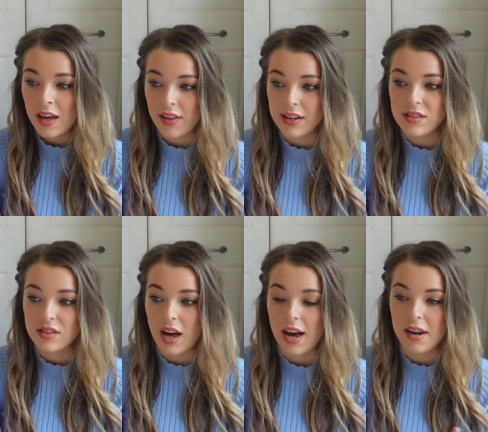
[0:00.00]
that
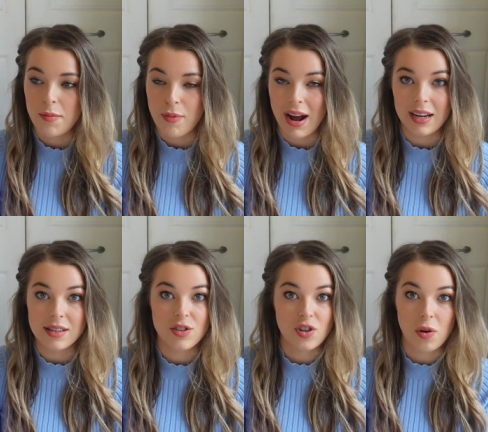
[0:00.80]
certain
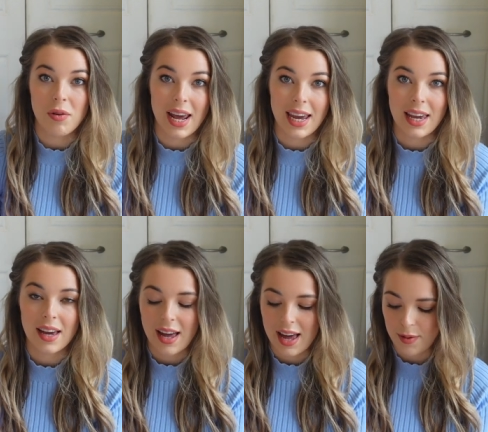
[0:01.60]
brands donate
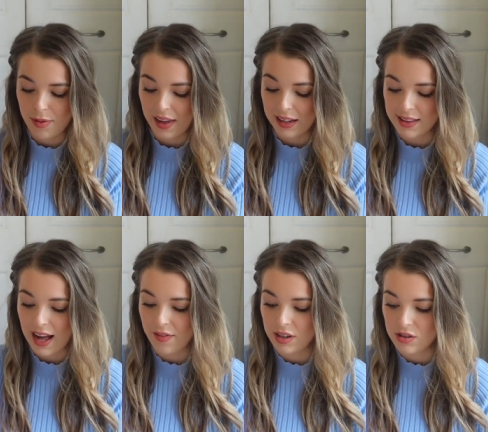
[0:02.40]
um, things that
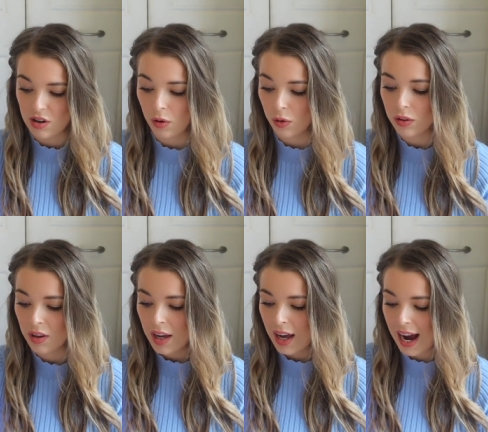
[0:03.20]
haven't sold.
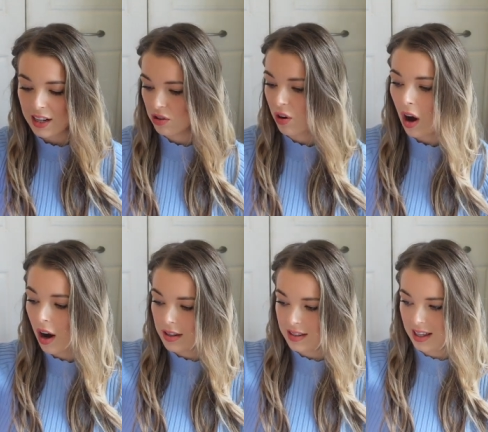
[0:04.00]
I just
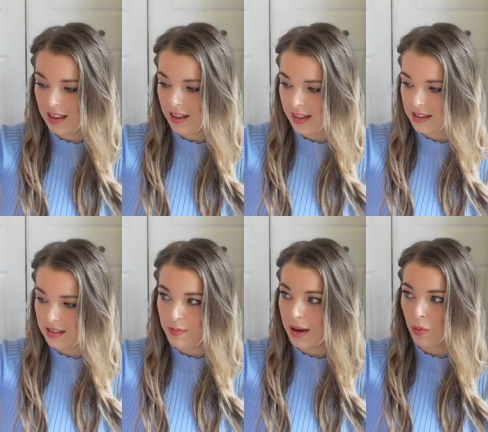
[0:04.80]
can't see that this
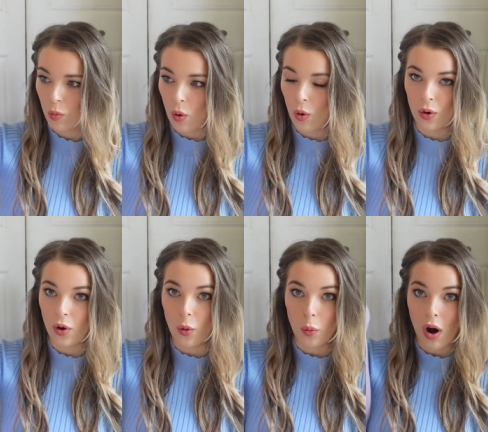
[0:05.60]
has been worn
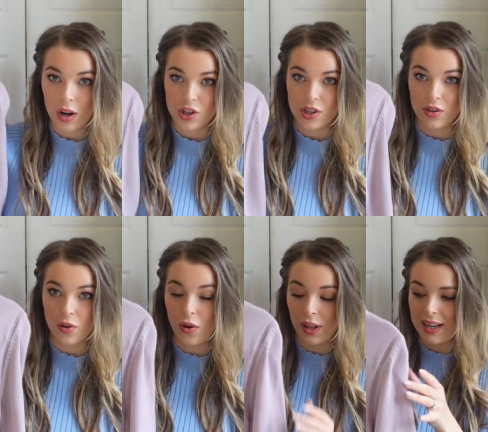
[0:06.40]
or washed at
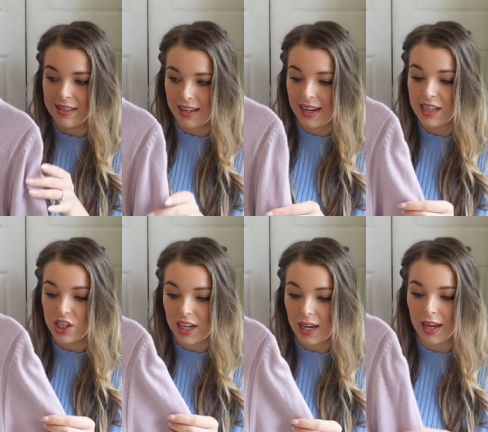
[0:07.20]
all. It's
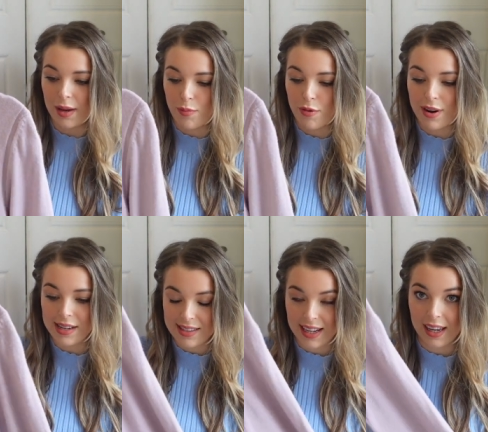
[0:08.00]
literally in
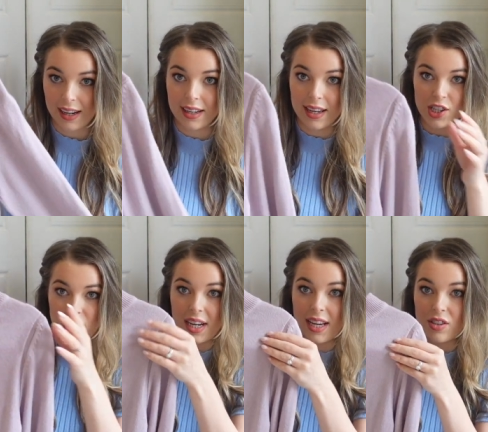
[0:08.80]
pristine
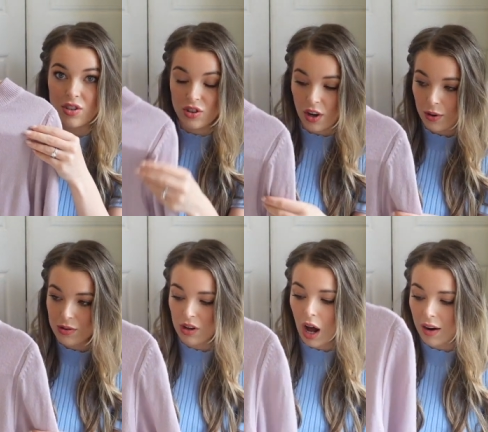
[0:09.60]
condition. It's so
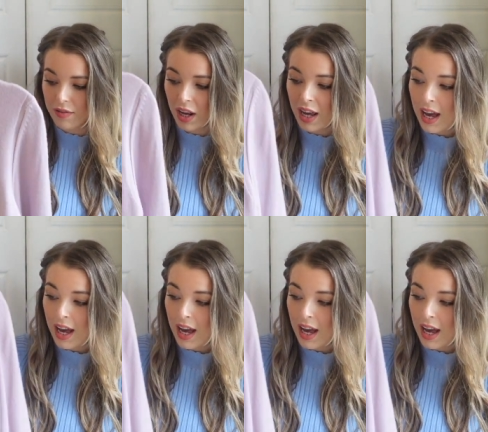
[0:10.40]
soft.